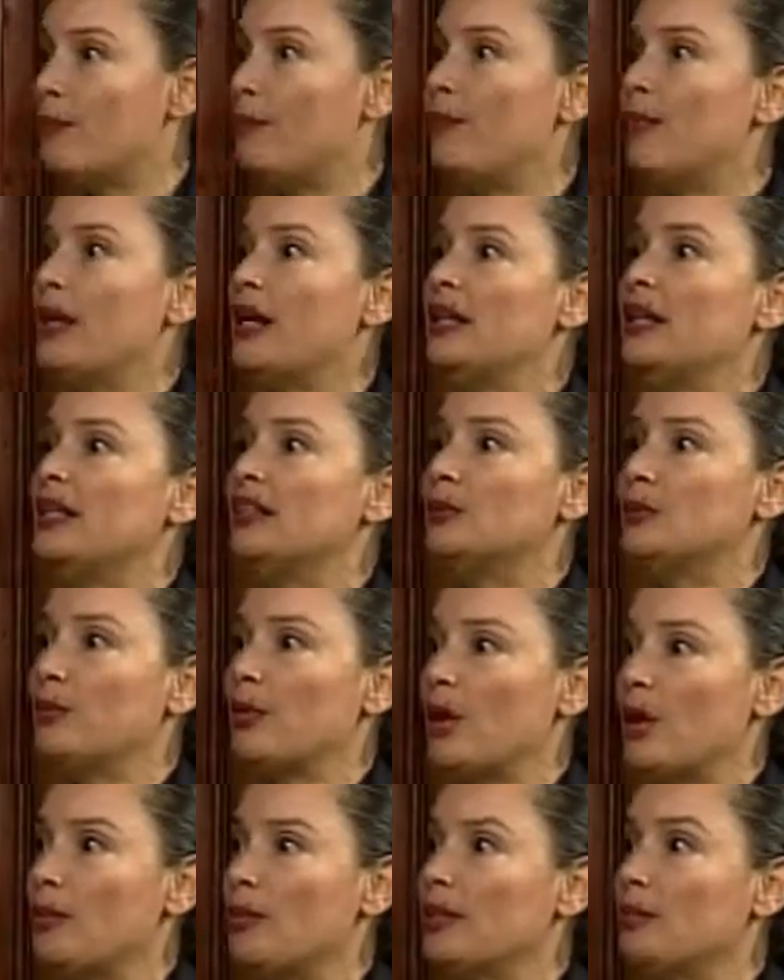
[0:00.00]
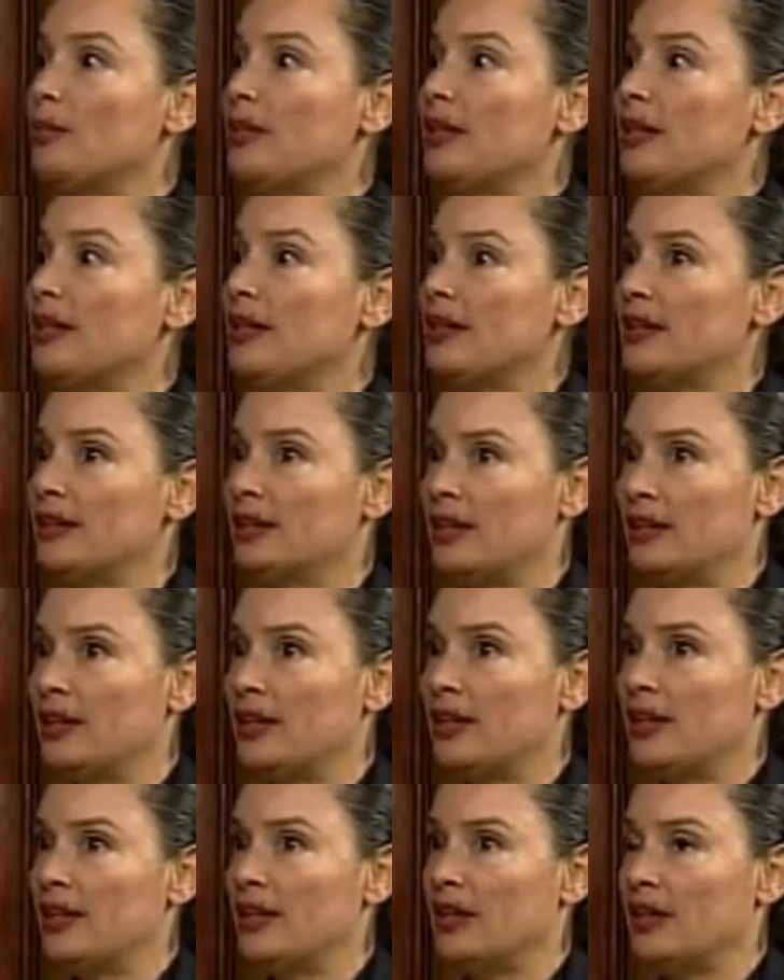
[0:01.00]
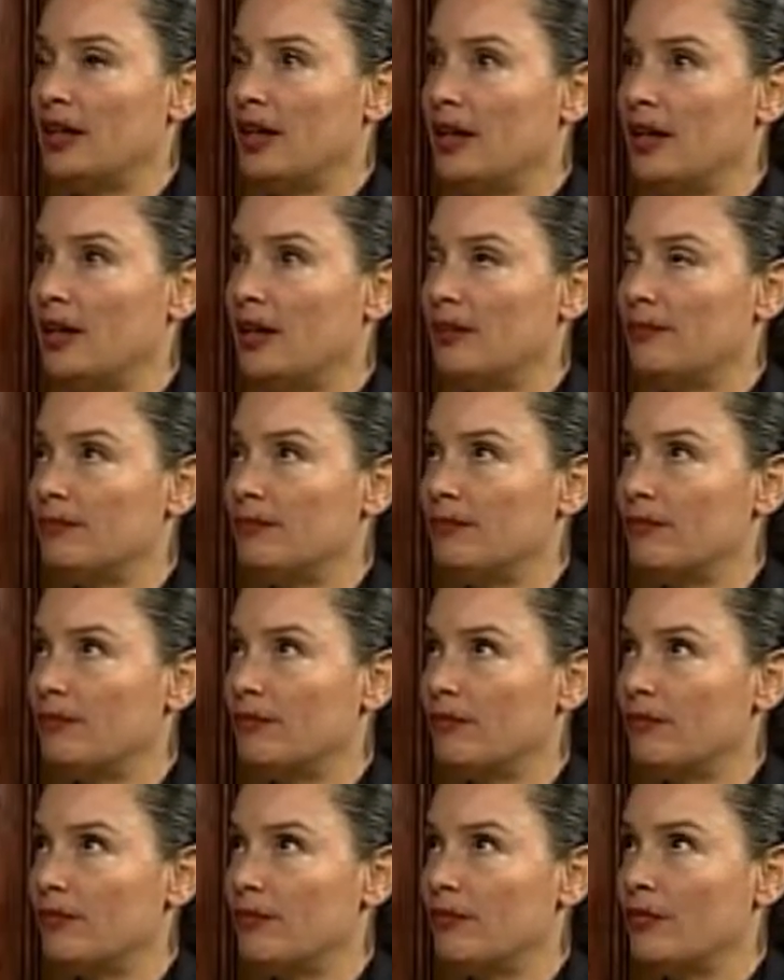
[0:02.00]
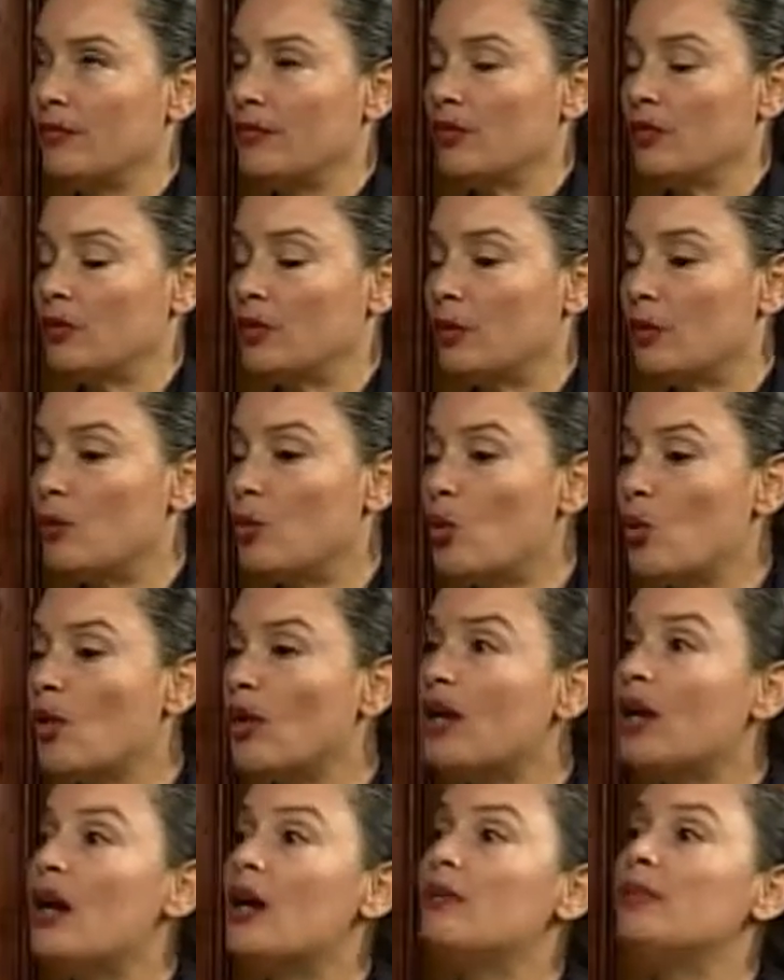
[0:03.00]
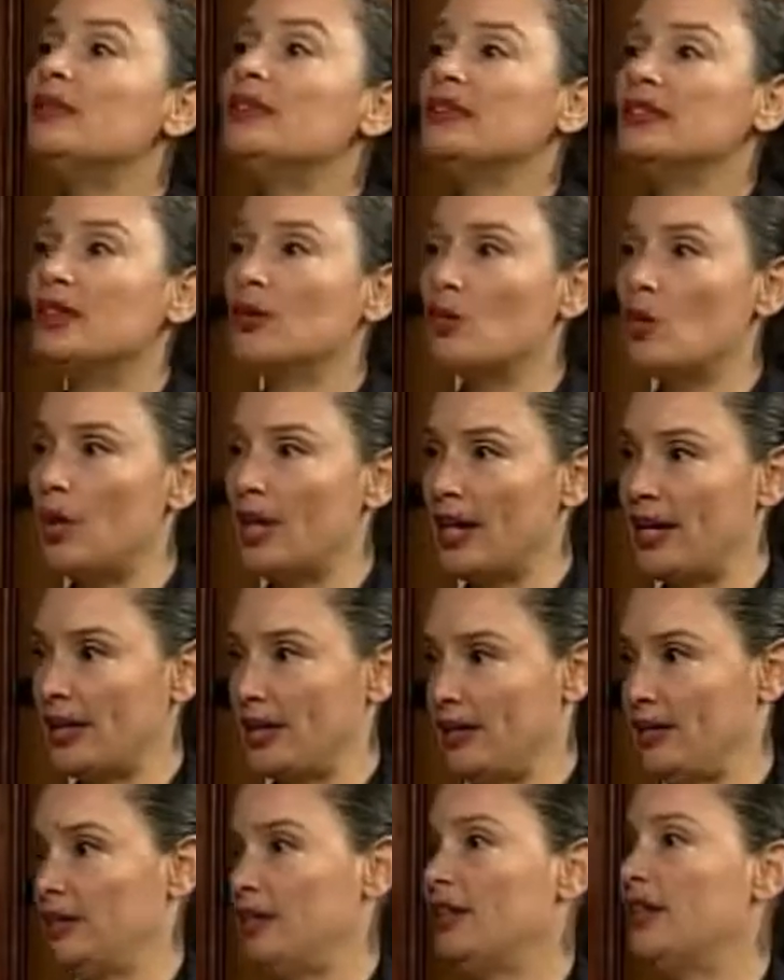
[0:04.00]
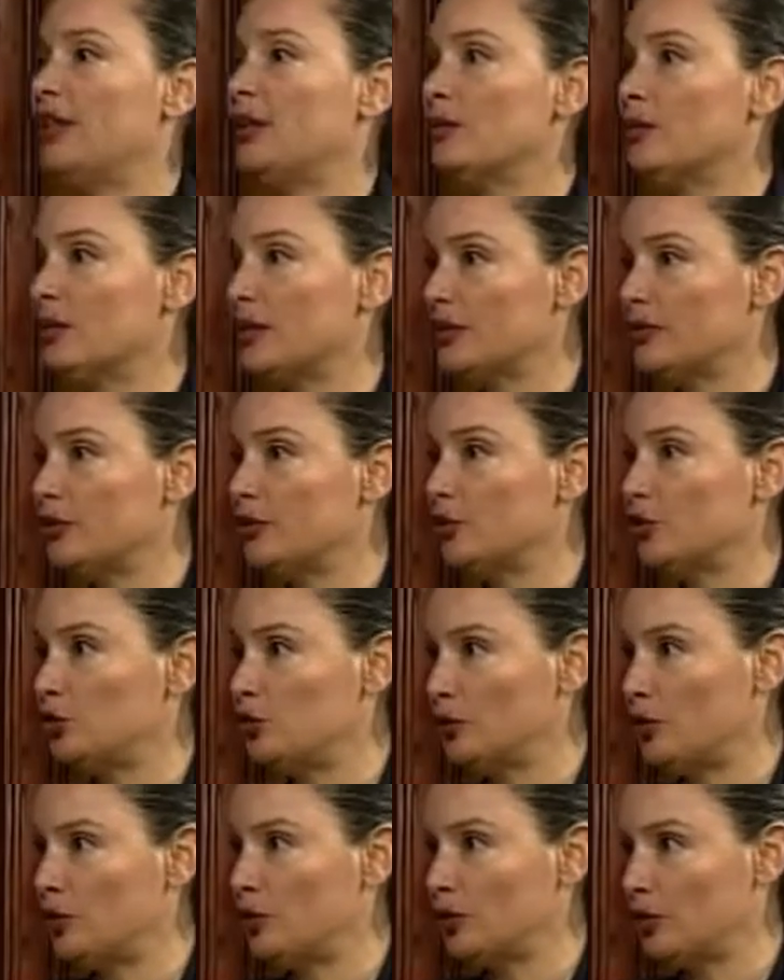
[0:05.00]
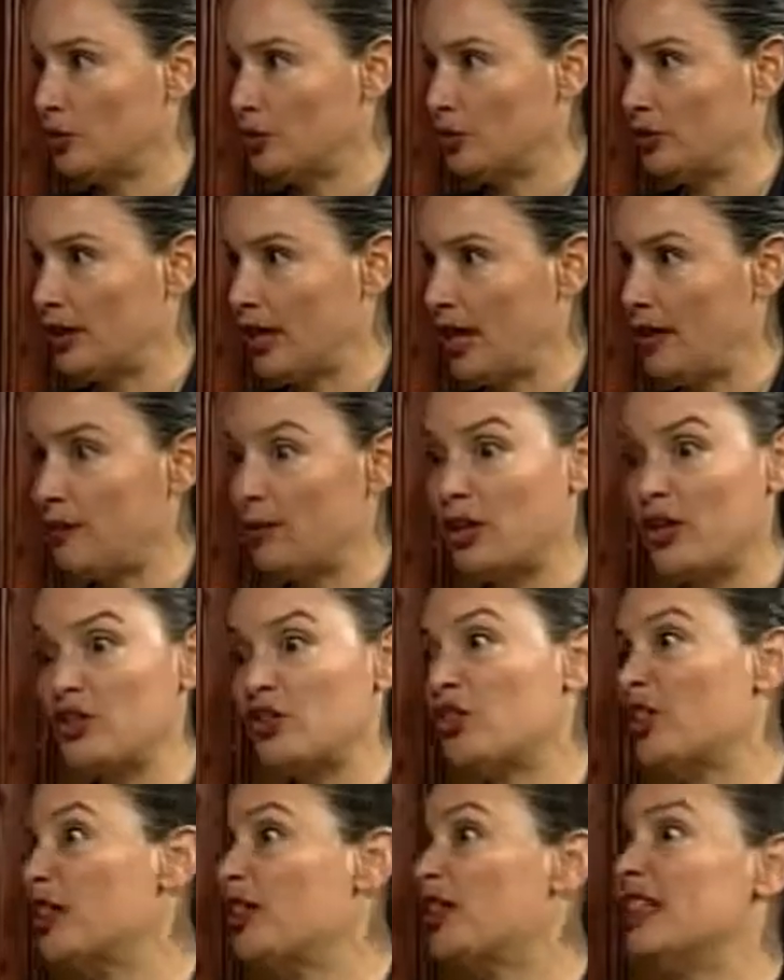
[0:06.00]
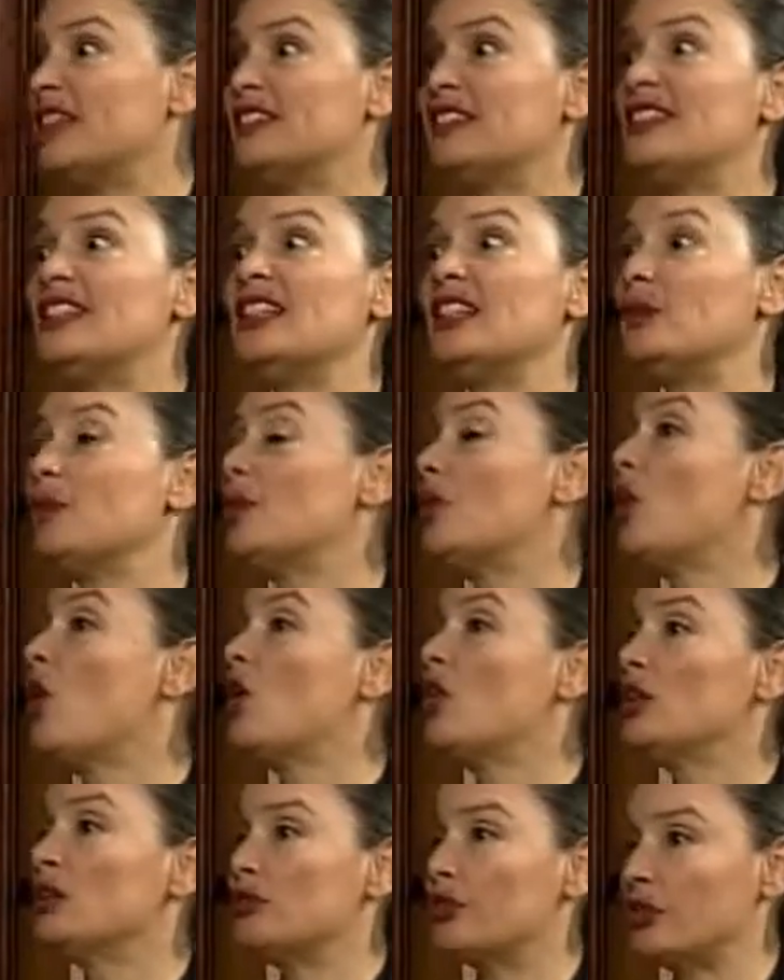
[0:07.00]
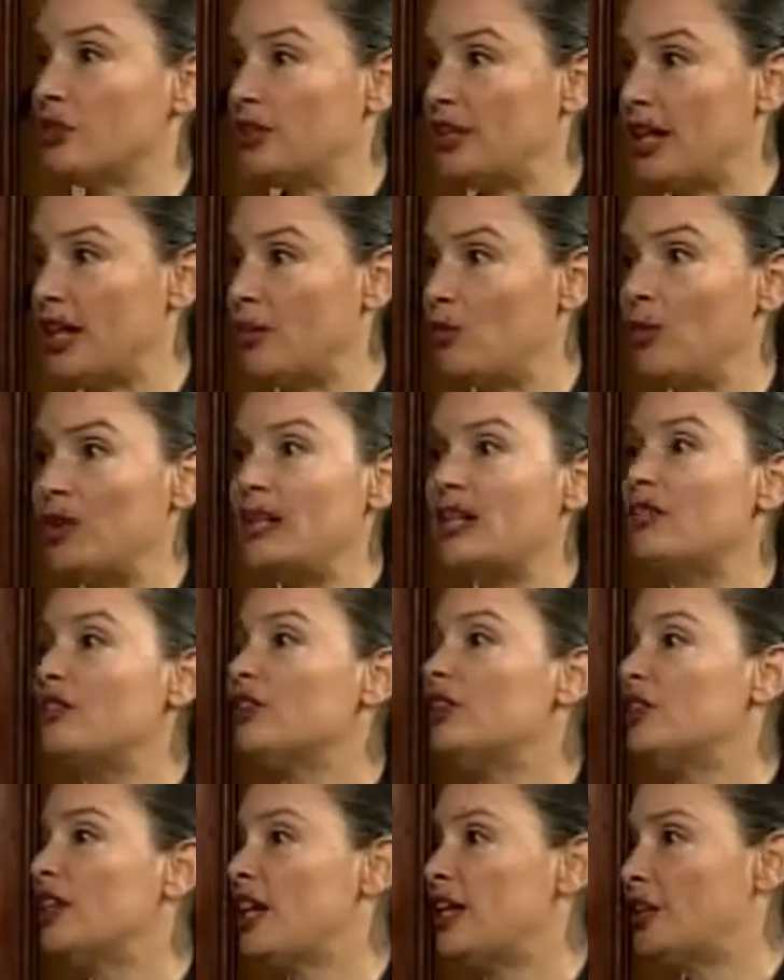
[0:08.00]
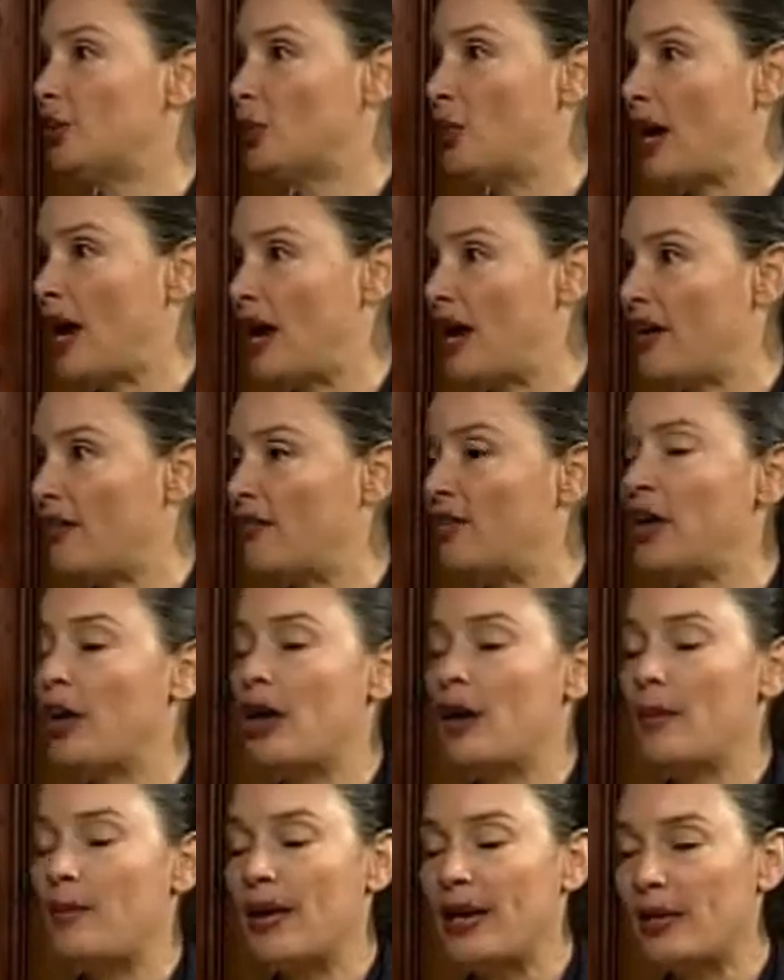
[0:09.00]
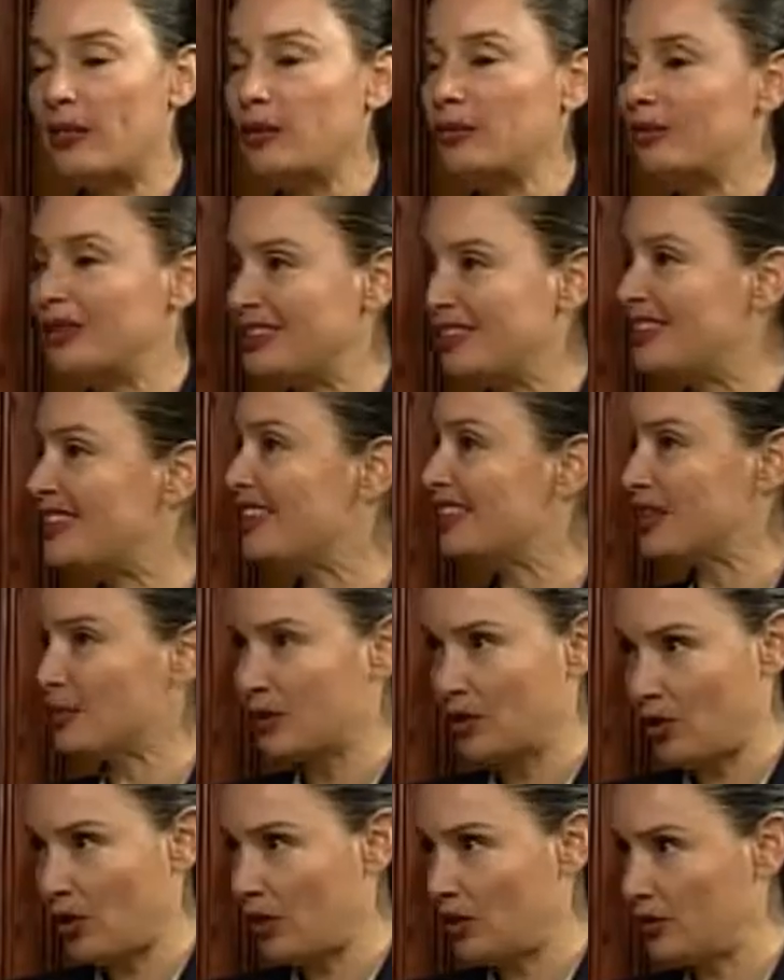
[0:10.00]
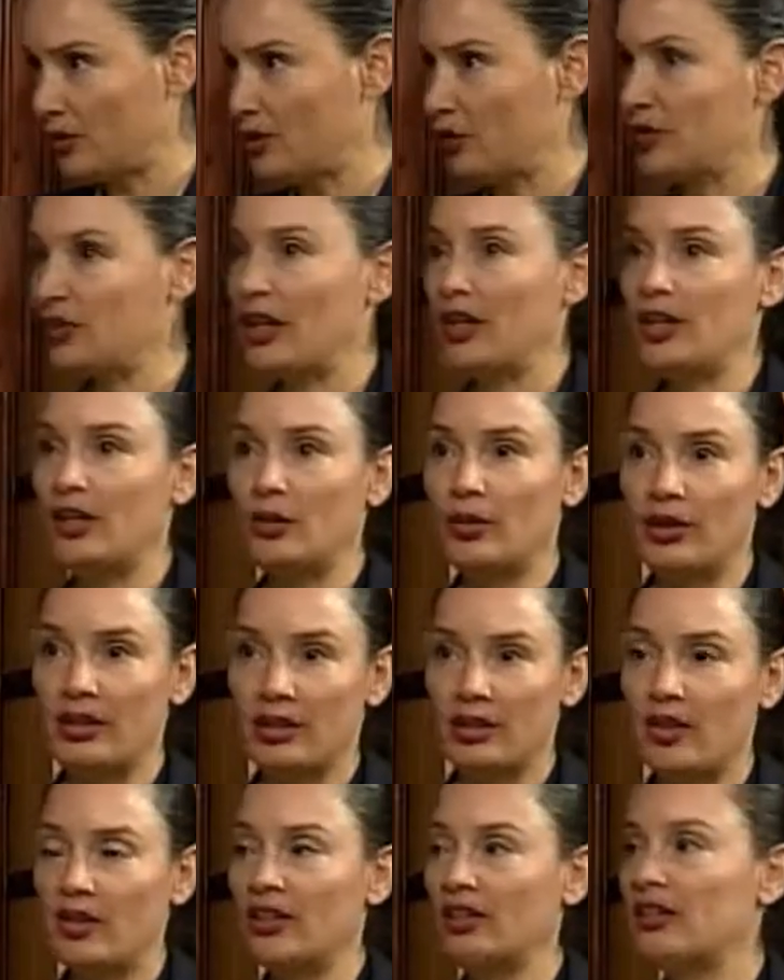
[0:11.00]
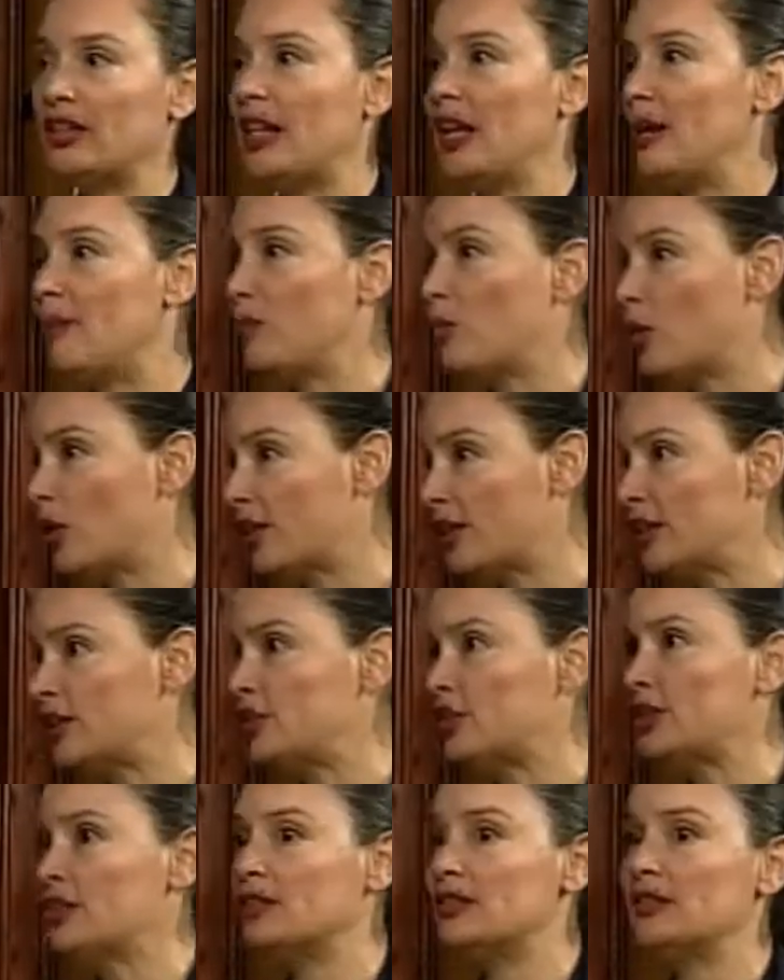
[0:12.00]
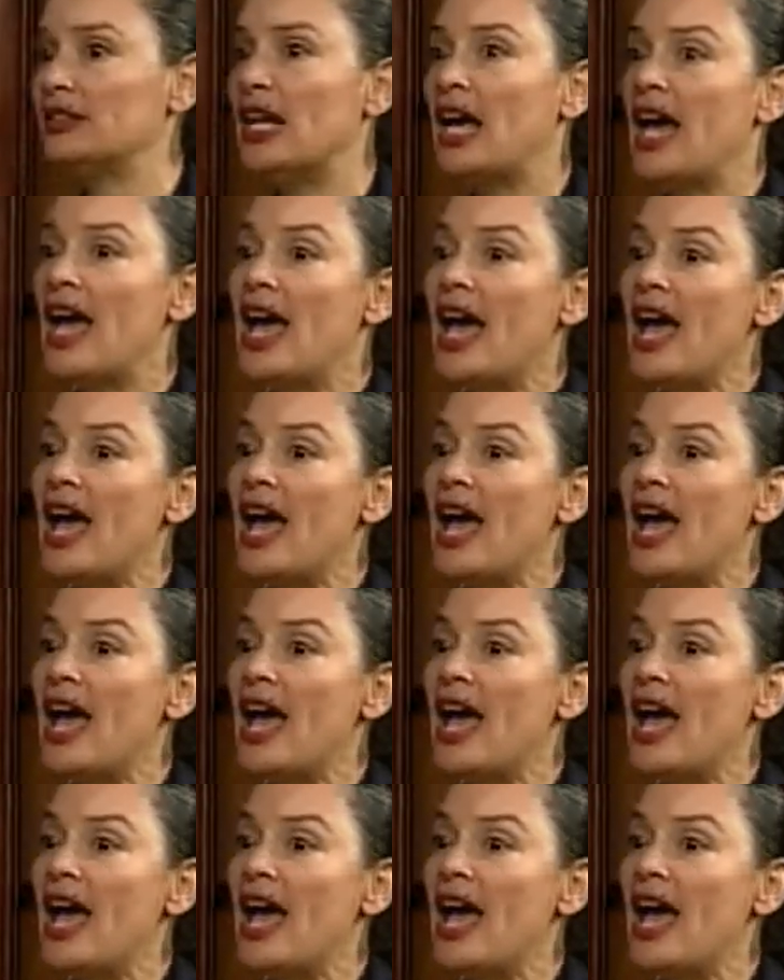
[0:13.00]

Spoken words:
But it's probably the more encompassing way to get rid of your student loan debt, because it's dealing with all of your debt. Whatever debt you have, mm-hmm, bankruptcy is dealing with all of your debt, credit card debt, mortgages. Mm-hmm.